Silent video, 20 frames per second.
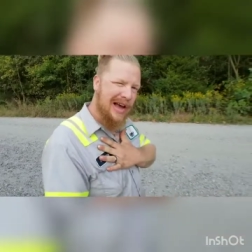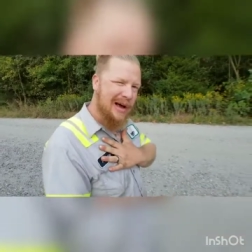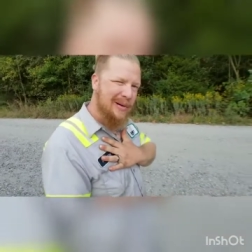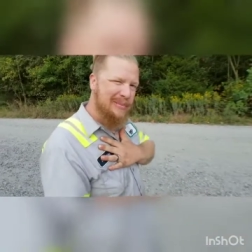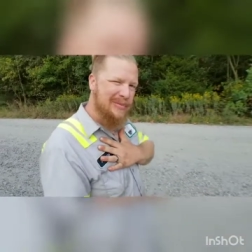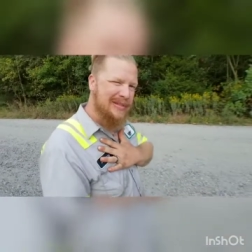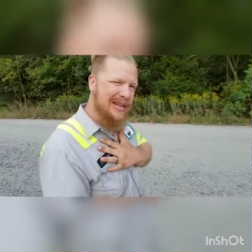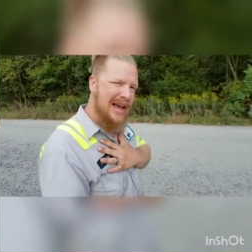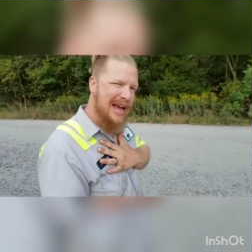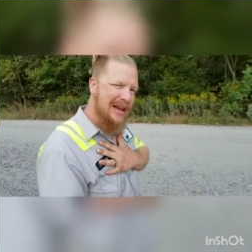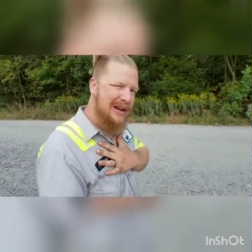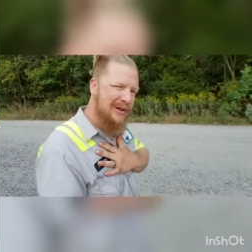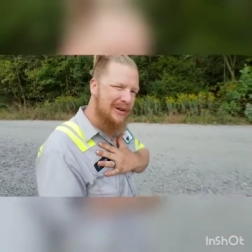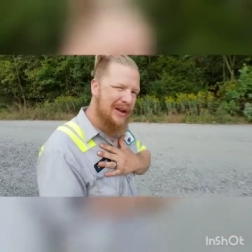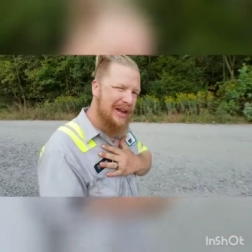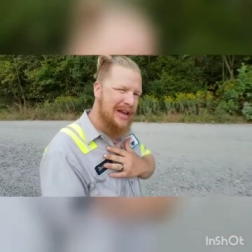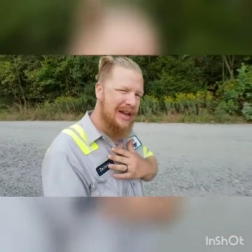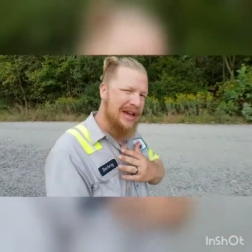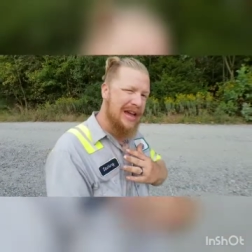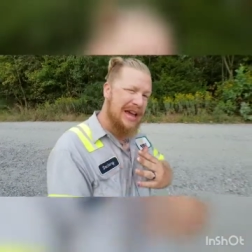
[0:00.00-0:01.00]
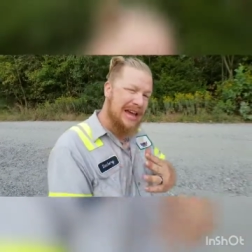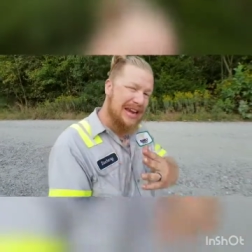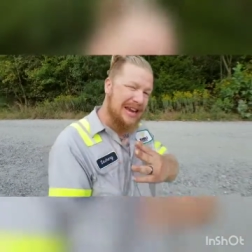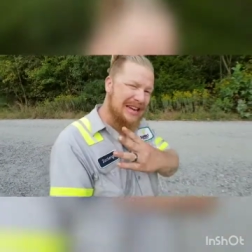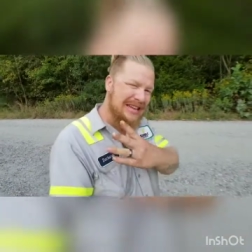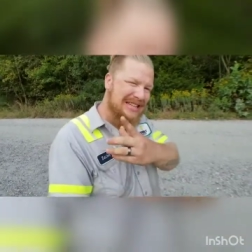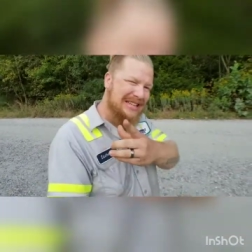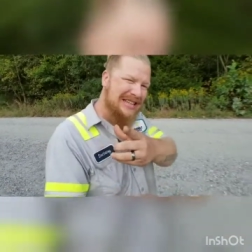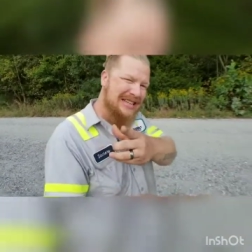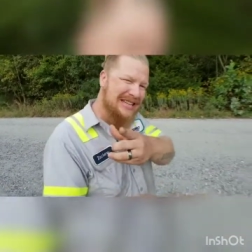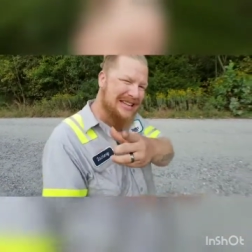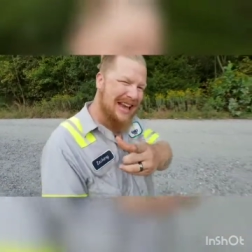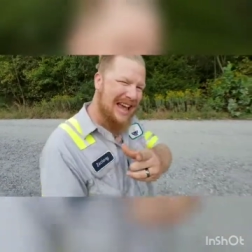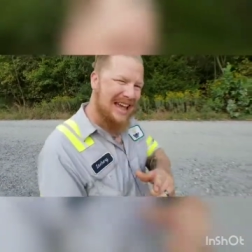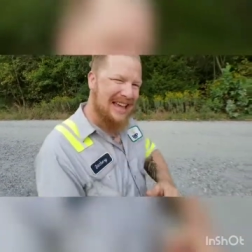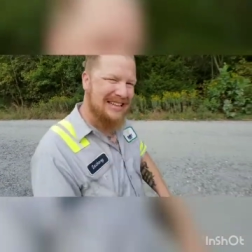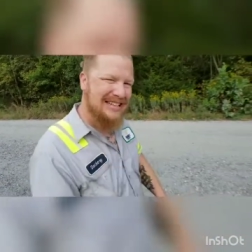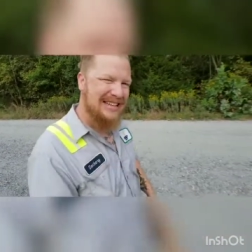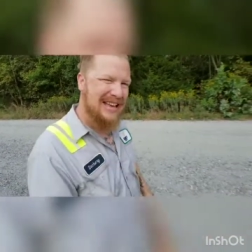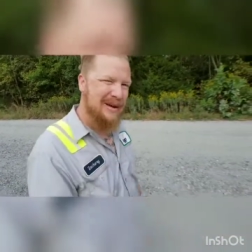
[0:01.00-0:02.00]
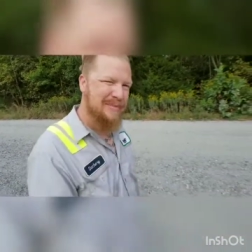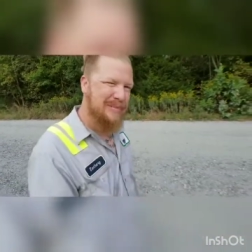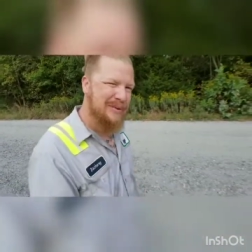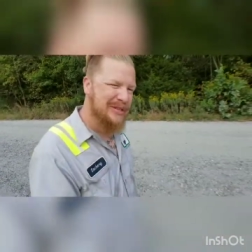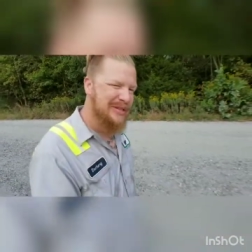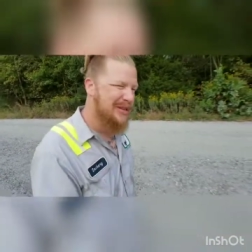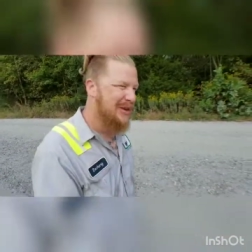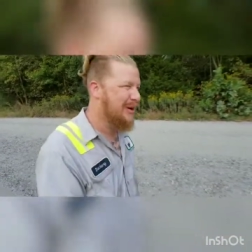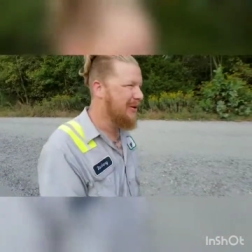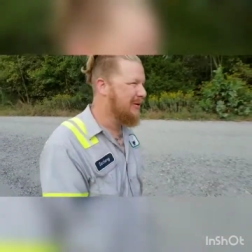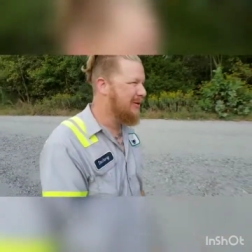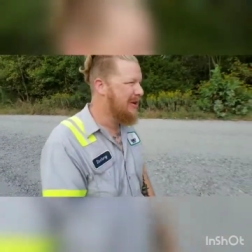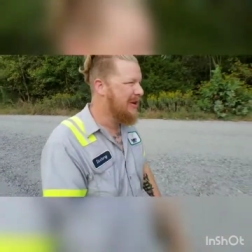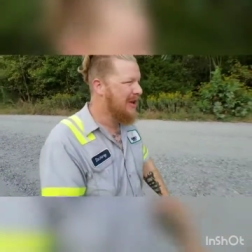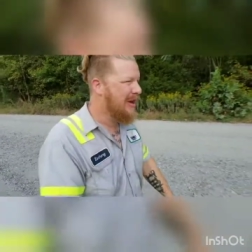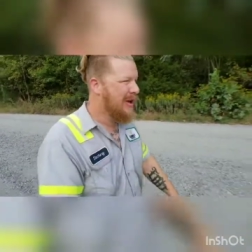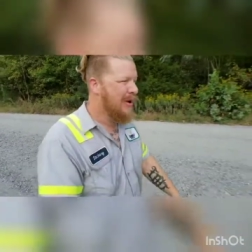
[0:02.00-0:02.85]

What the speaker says: I'm Zachary, and in today's episode,